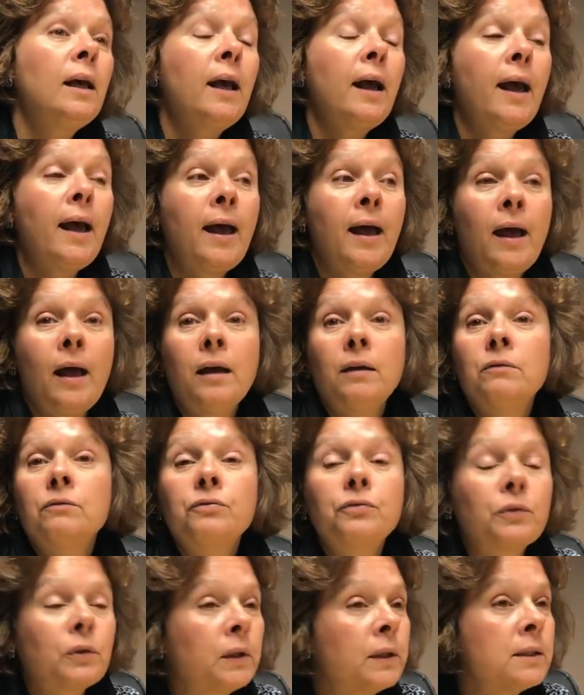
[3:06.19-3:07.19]
And
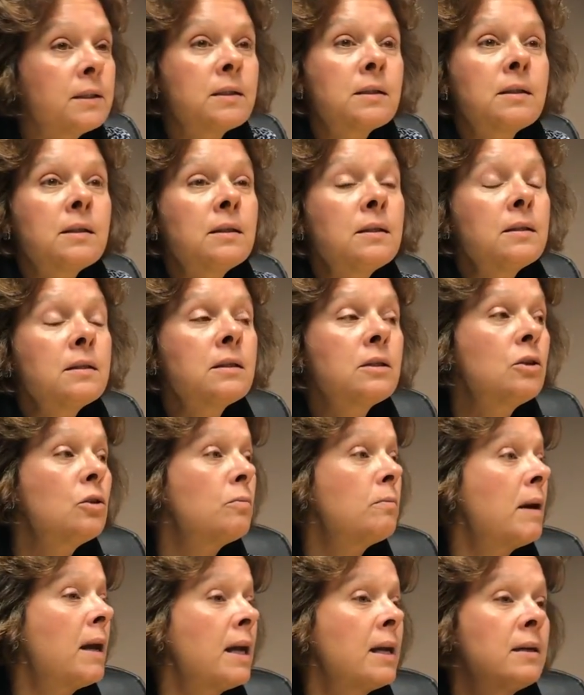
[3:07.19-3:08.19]
for instance, you
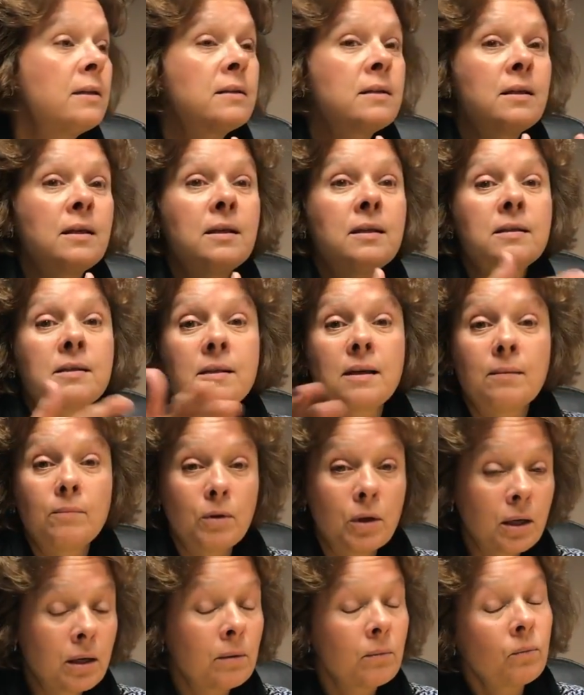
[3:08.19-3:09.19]
may see
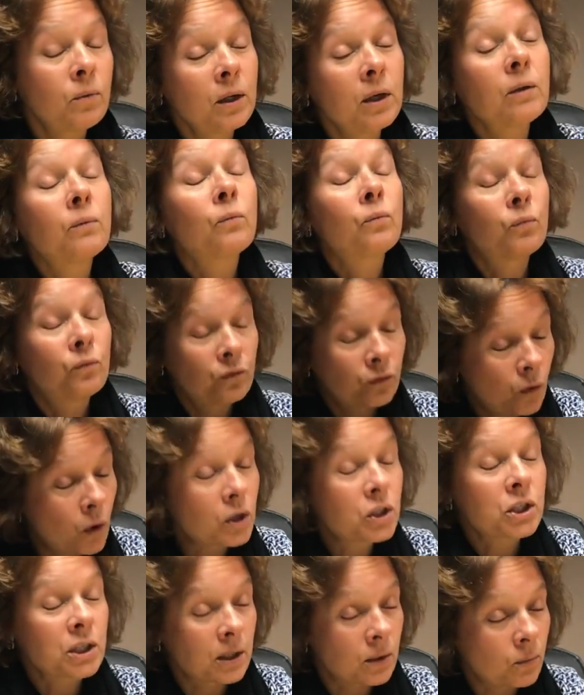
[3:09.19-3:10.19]
someone, we
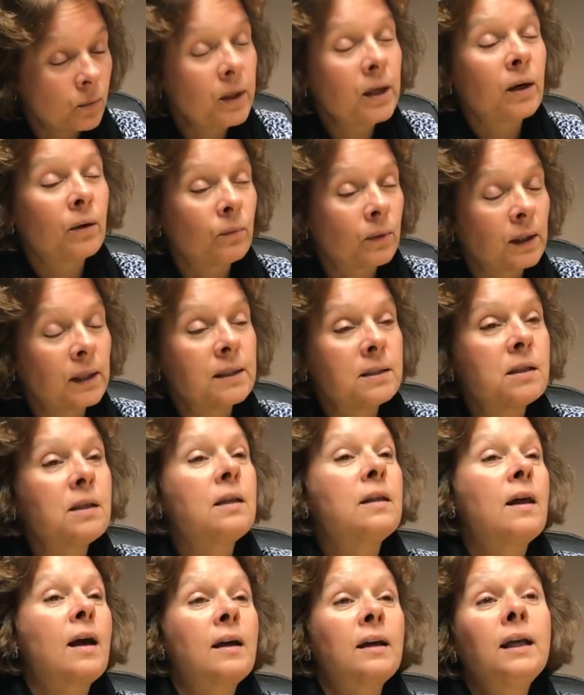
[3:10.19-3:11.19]
don't really see
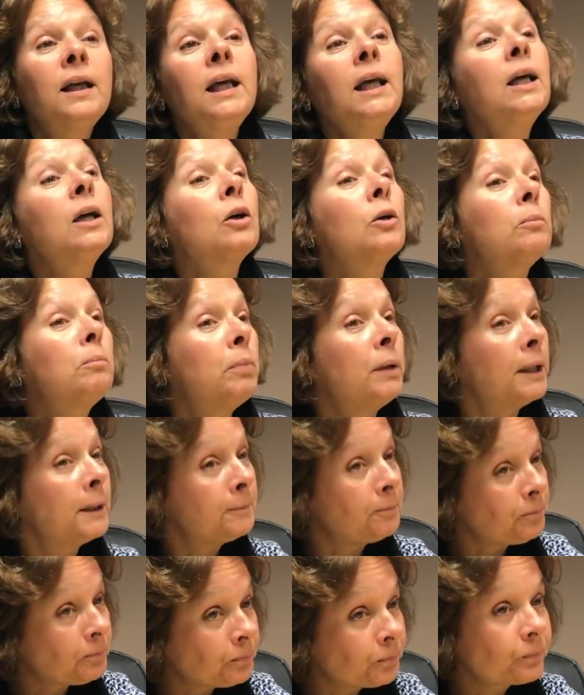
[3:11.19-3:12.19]
that here, but